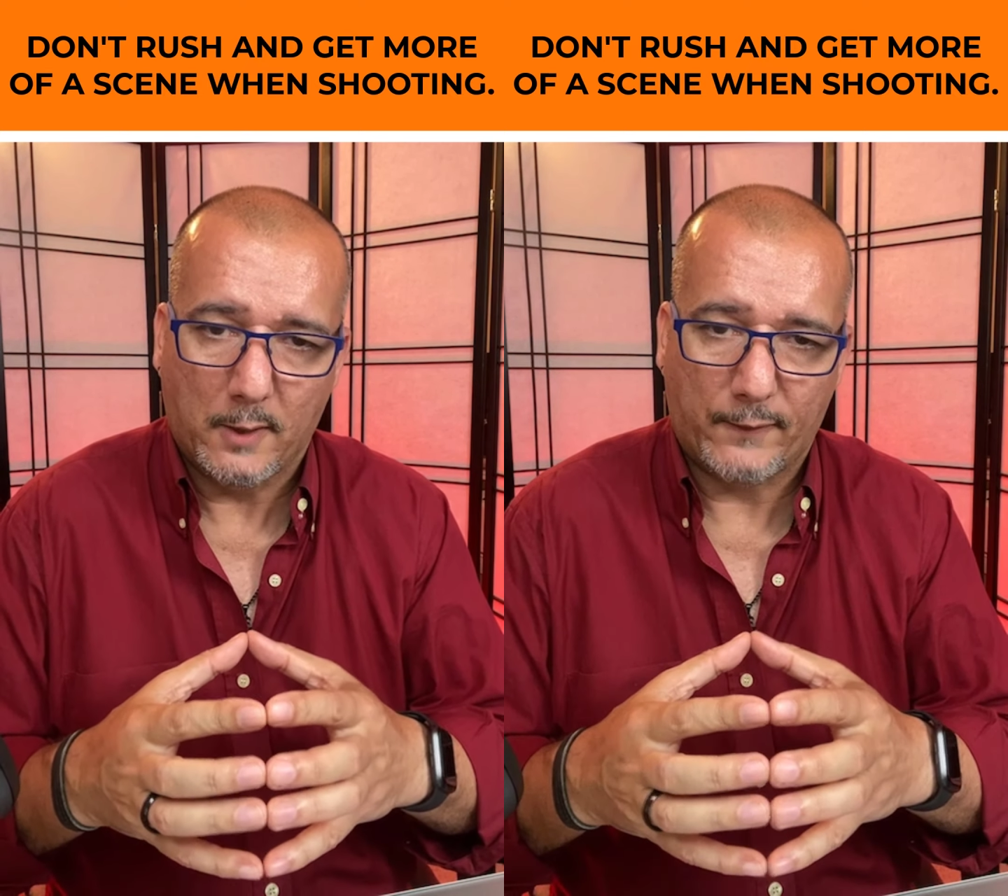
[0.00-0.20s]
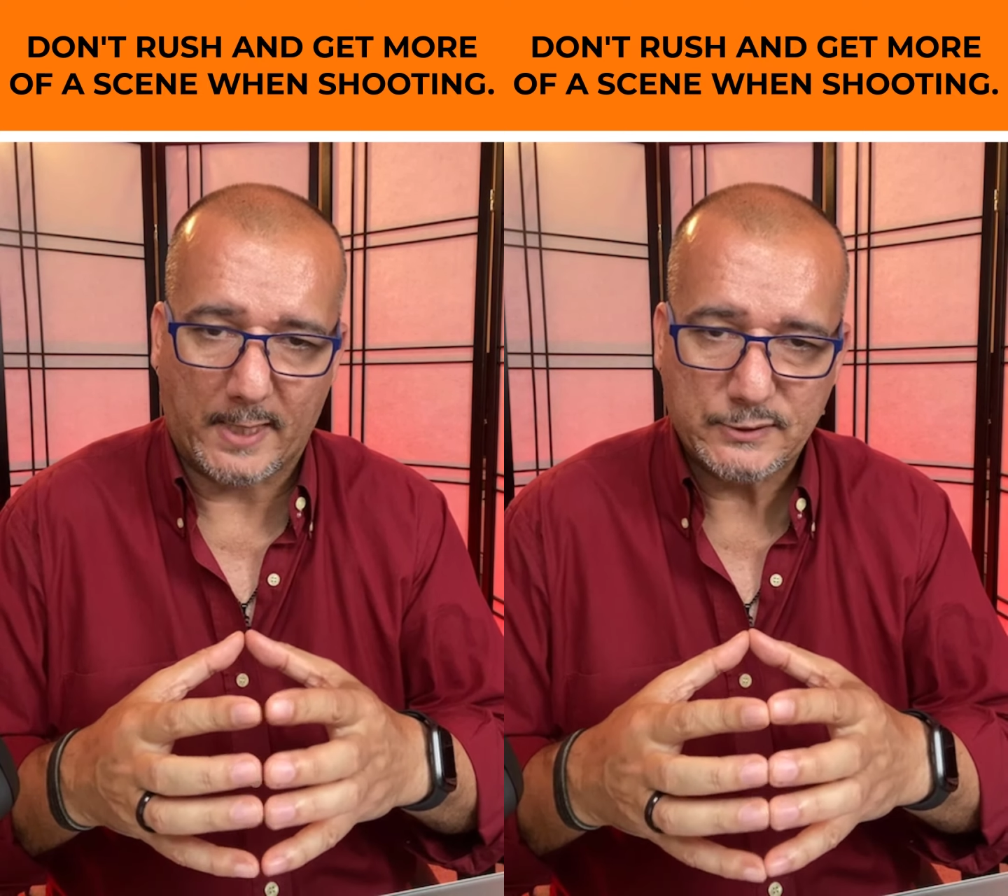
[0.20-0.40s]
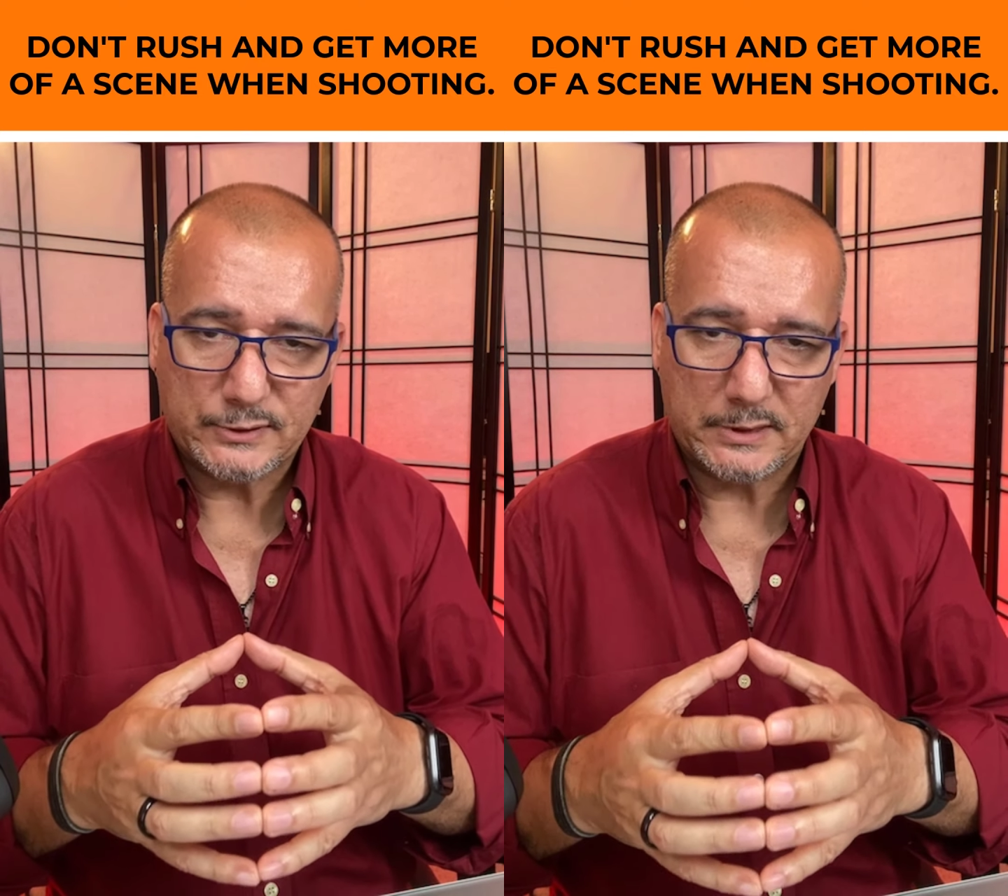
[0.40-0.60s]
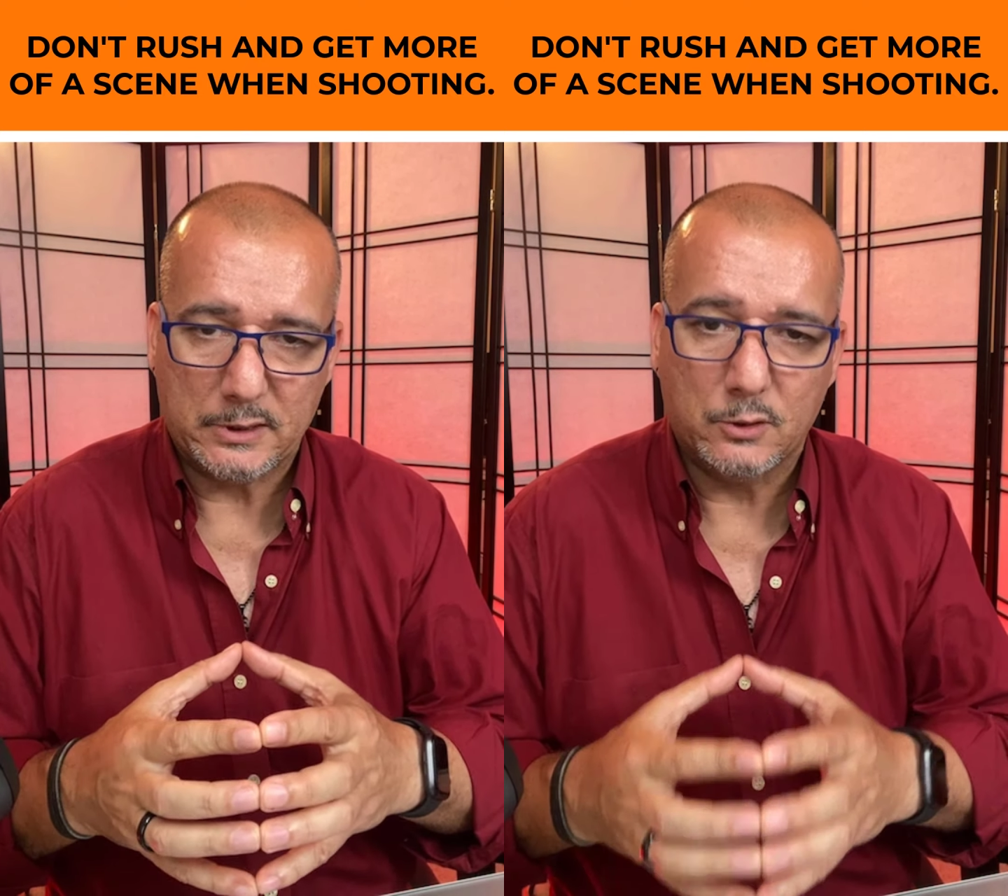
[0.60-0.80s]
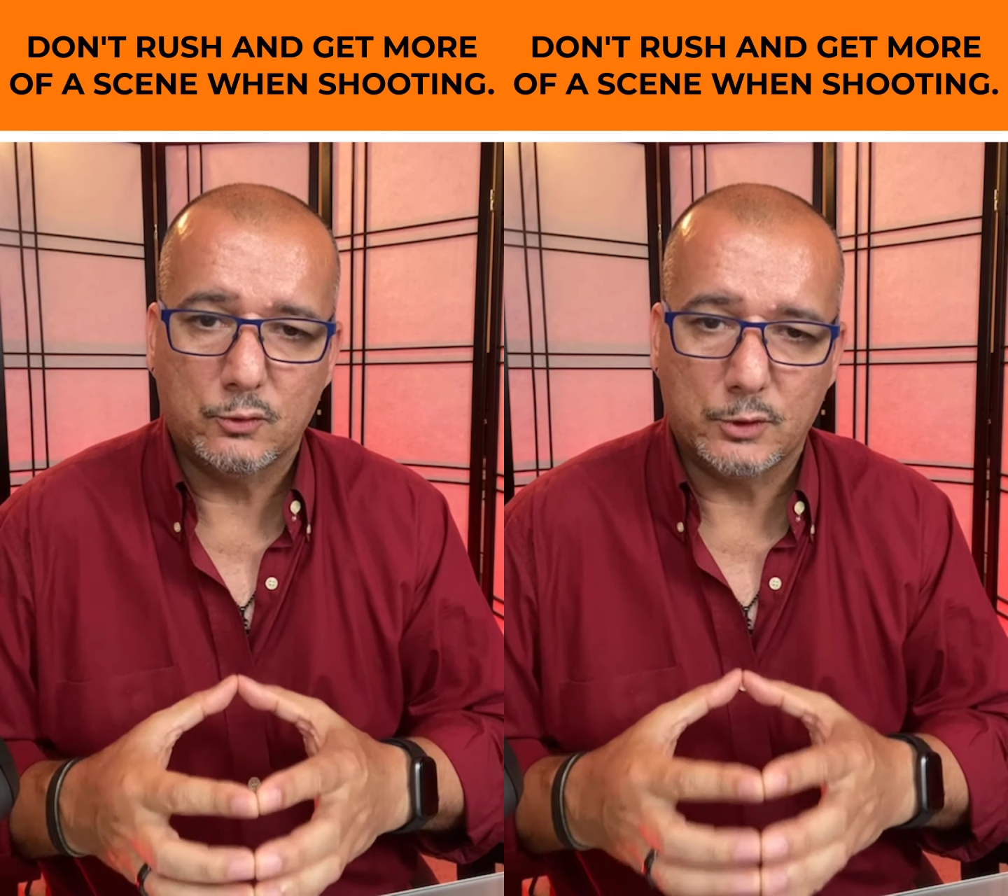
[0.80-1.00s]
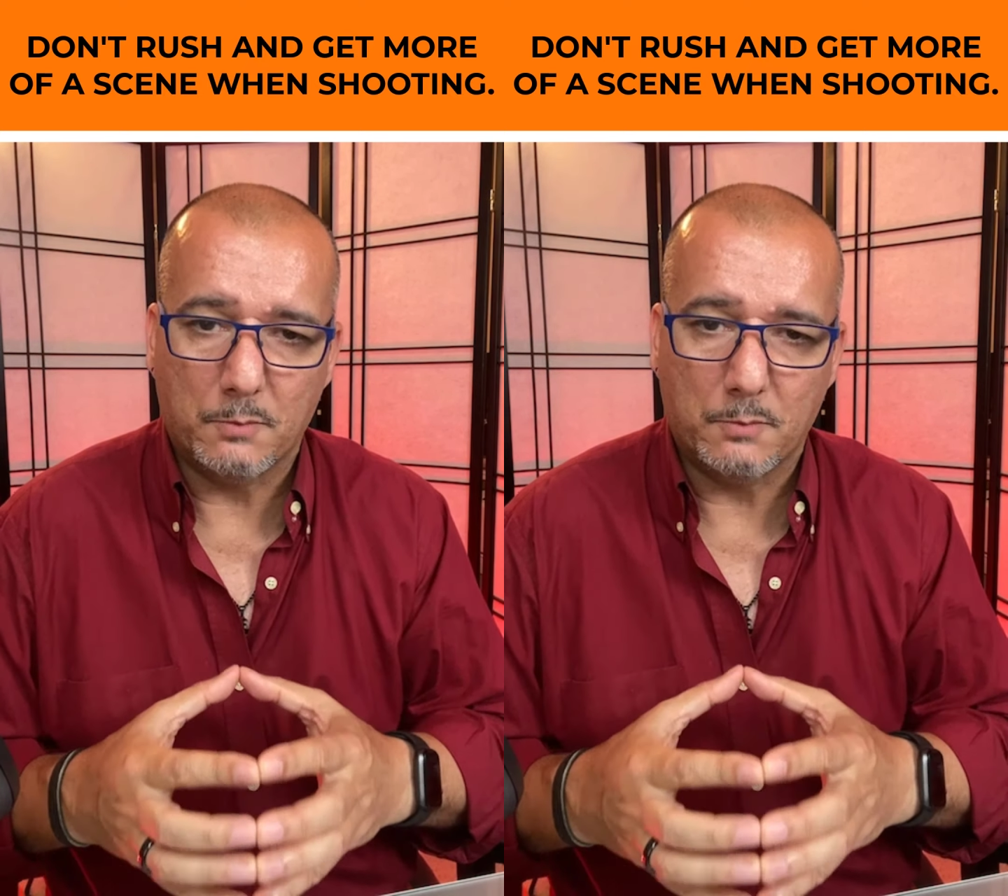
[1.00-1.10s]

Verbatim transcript: that scene to the